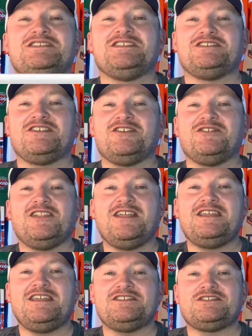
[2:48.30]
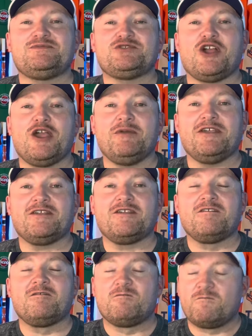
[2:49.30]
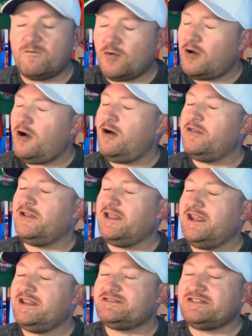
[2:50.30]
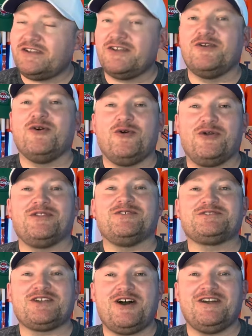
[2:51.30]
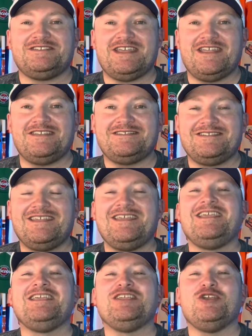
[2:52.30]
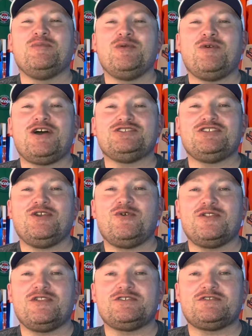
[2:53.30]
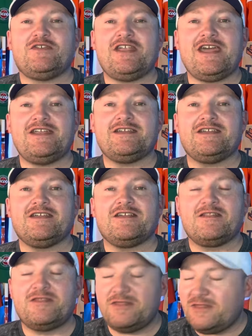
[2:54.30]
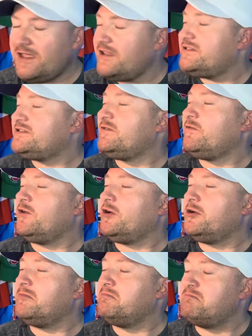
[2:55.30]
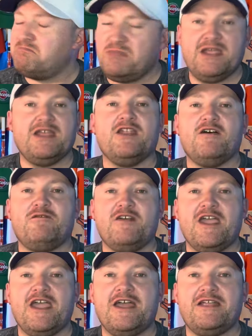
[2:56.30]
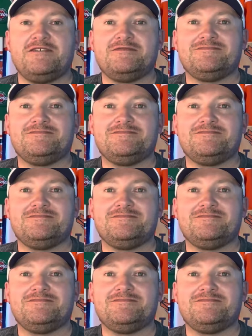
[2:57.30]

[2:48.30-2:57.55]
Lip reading: consider liking and subscribing for all the latest Oilers content. You've been watching the Oilers Fanatic. Thanks for being a fan.